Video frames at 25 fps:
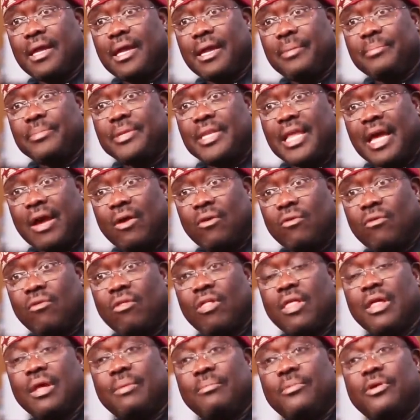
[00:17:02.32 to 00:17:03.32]
down.
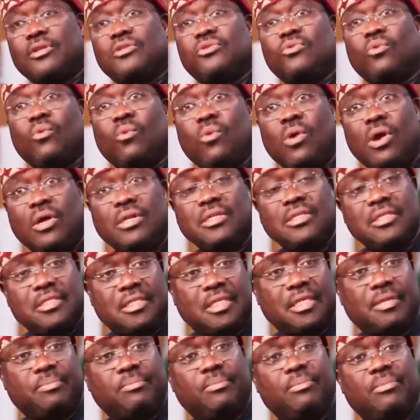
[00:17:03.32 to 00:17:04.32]
But
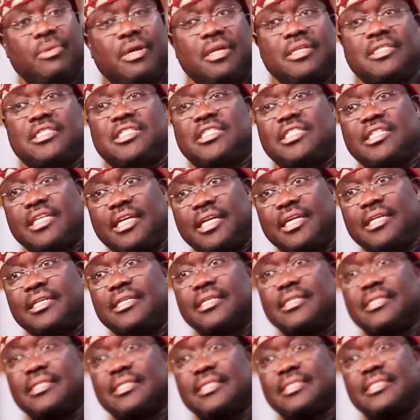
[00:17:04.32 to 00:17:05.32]
once the train
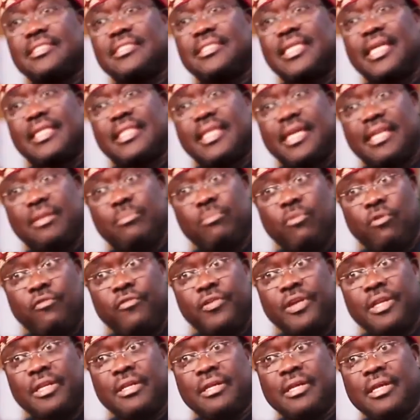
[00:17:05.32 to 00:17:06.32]
started
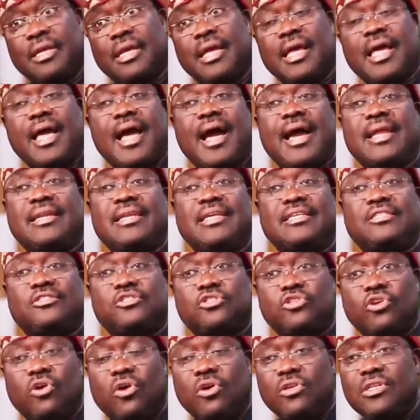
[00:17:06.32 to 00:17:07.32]
moving and they
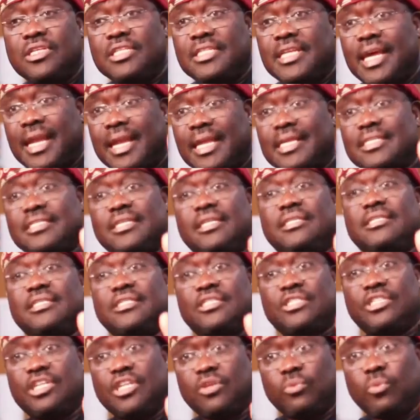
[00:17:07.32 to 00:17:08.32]
saw the direction
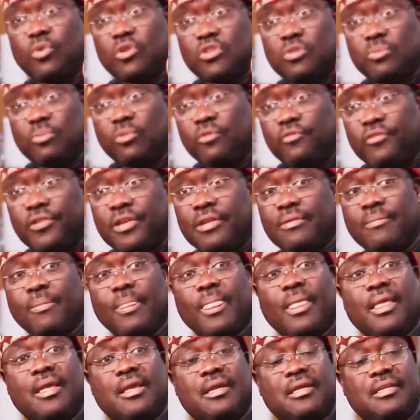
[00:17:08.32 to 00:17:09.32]
the train was moving,
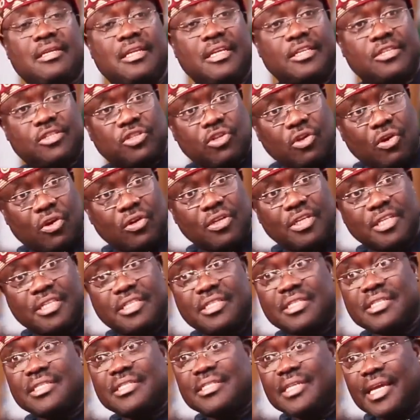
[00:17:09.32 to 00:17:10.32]
they saw
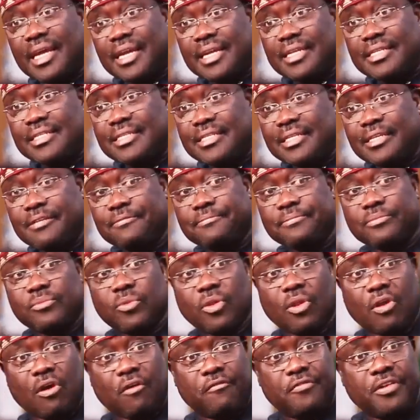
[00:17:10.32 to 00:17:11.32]
the sincerity
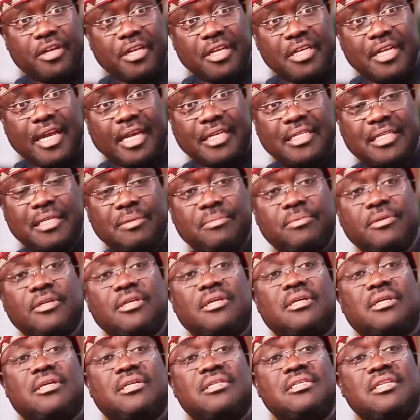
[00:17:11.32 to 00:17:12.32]
of the leadership,
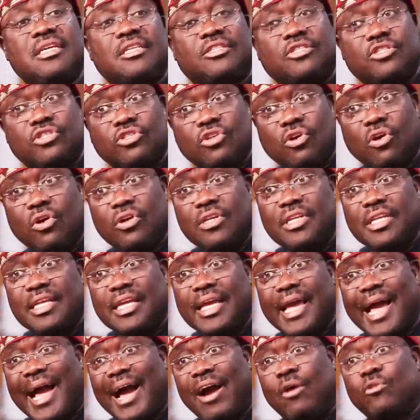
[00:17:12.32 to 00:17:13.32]
they saw
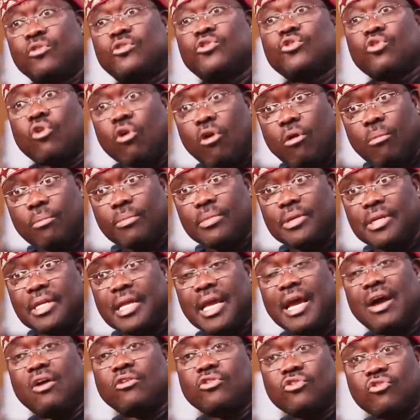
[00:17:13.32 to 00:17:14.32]
the outcome.
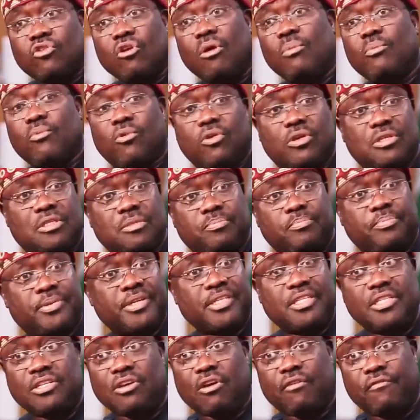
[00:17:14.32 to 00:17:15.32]
The outcome was
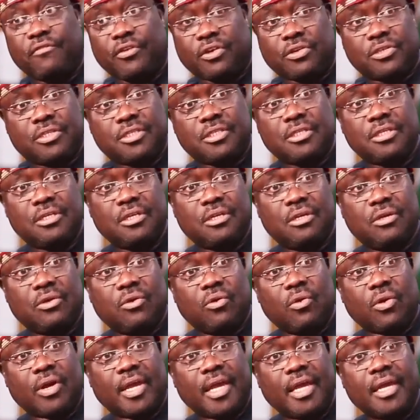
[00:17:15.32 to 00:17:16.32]
pretty obvious,
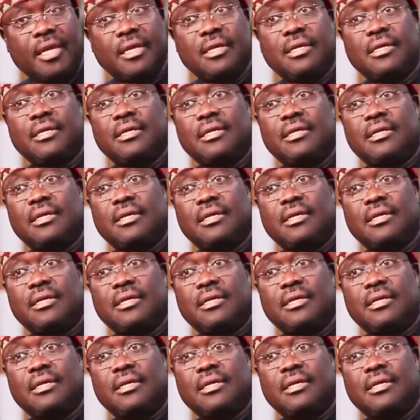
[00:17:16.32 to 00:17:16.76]
okay?